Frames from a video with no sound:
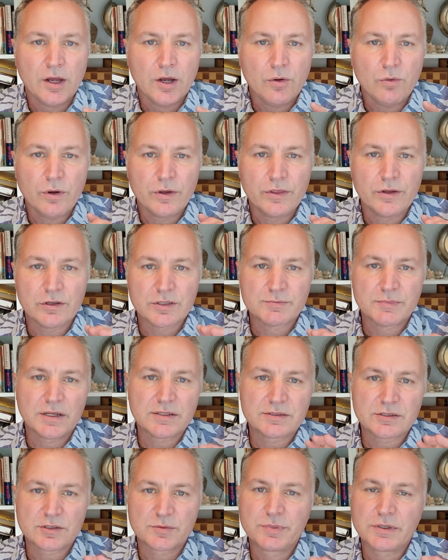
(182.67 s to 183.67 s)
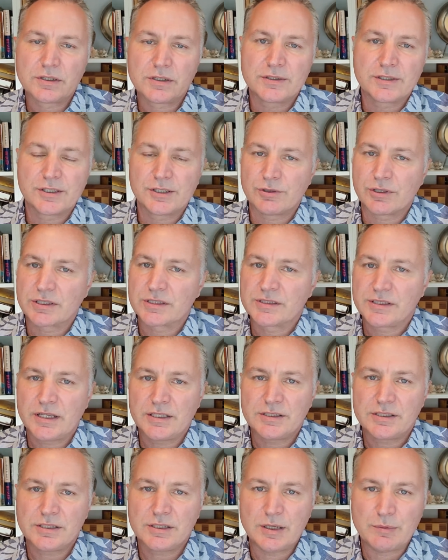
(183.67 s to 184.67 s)
When those muscles build into
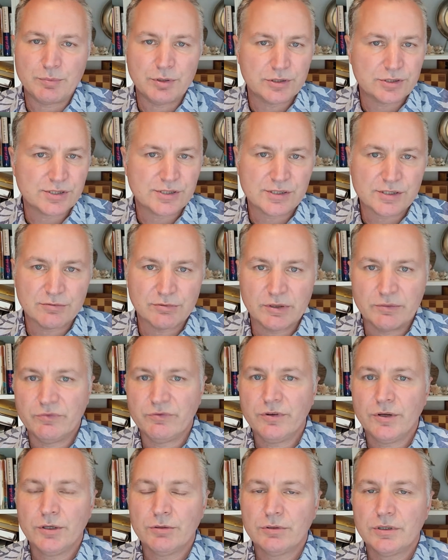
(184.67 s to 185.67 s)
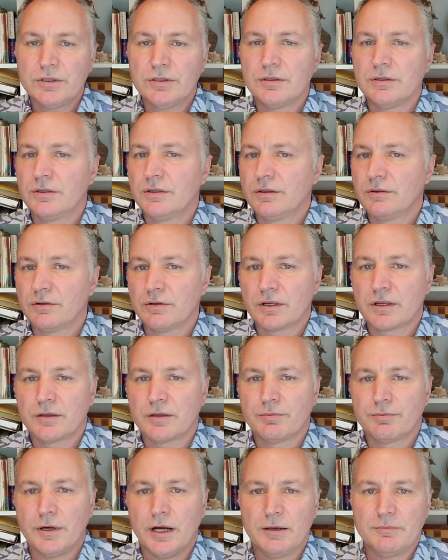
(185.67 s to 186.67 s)
extension, it pushes the rib forward, the
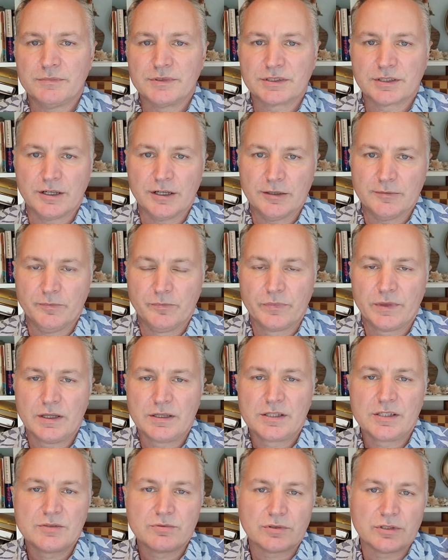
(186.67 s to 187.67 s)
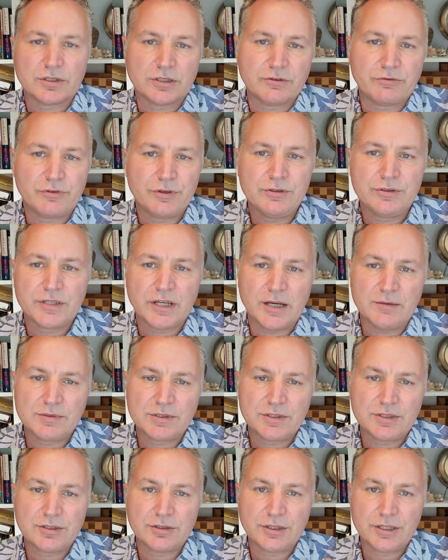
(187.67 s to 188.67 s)
problem's gone. This is one of the few times
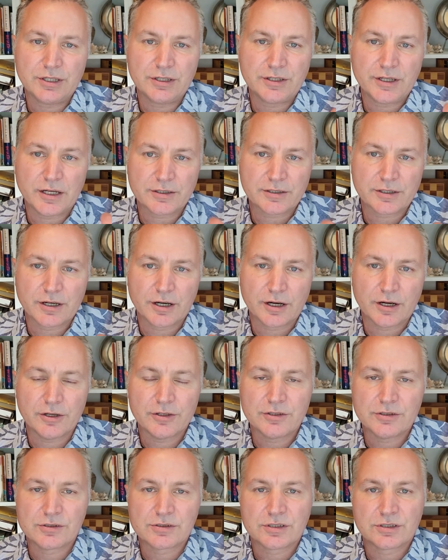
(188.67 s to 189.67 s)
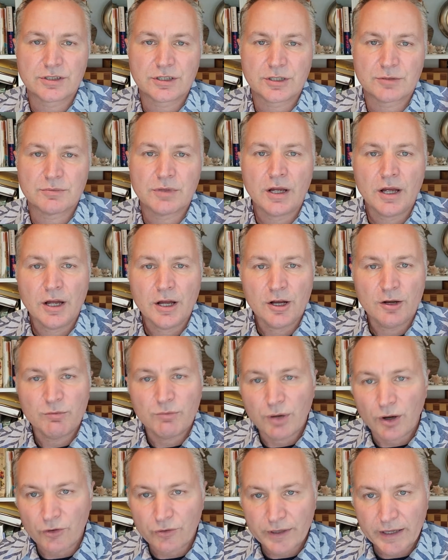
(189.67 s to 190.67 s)
that you'll hear Dr. Carr use the term
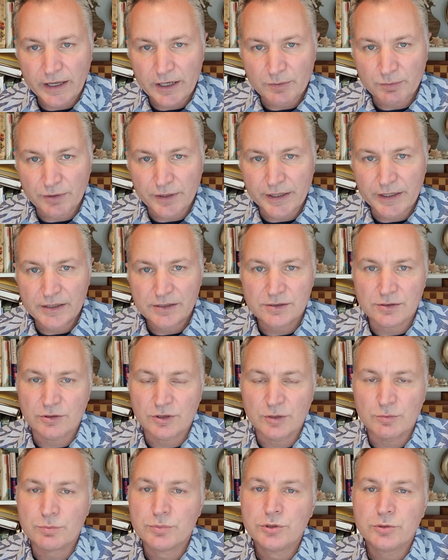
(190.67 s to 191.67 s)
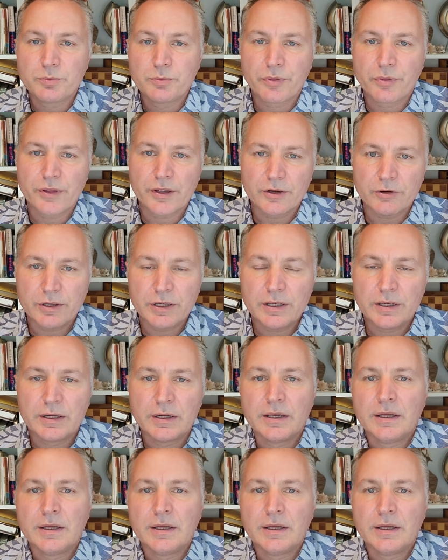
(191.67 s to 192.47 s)
bone out of place or the BOOP theory.